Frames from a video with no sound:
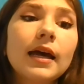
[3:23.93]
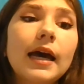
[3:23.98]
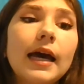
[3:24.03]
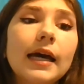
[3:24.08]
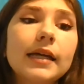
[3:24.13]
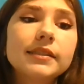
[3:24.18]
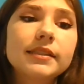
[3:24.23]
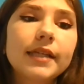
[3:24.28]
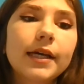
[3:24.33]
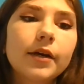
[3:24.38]

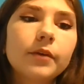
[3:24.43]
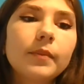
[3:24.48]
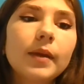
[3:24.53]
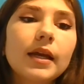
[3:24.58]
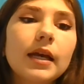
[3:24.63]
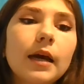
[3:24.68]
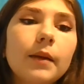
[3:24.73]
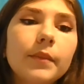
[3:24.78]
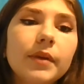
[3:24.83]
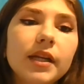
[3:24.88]
I dialed my
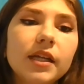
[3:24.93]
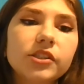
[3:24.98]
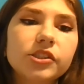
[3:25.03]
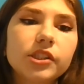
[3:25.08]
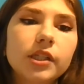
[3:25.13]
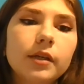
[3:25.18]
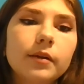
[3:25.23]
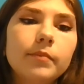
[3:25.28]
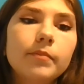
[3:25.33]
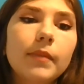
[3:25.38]

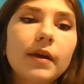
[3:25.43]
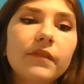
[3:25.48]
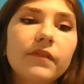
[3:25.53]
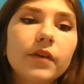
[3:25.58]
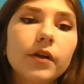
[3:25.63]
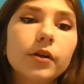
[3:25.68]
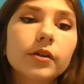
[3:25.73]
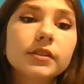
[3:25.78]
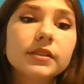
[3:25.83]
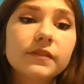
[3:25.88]
combination, my
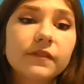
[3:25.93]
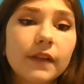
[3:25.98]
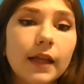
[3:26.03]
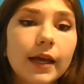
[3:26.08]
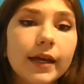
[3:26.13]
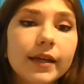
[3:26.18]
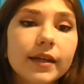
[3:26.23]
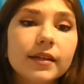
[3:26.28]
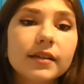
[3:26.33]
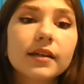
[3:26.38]
fingers
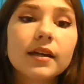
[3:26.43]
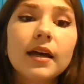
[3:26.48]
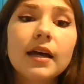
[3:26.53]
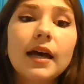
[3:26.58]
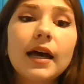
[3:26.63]
flying.